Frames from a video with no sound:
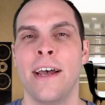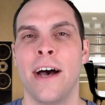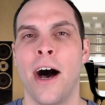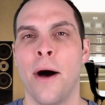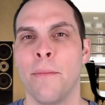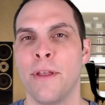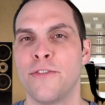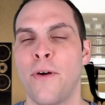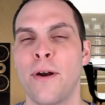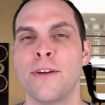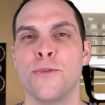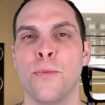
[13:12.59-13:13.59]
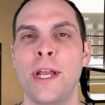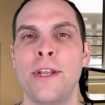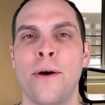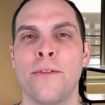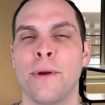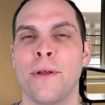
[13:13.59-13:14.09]
um, as far as we
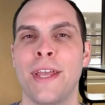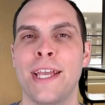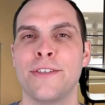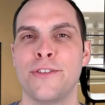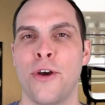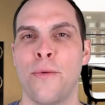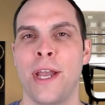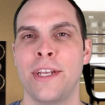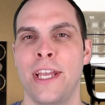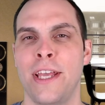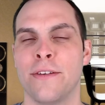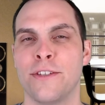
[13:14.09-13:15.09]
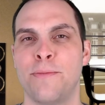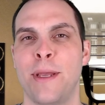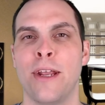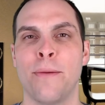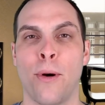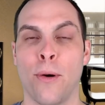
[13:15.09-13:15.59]
know, there really is no way to either speed up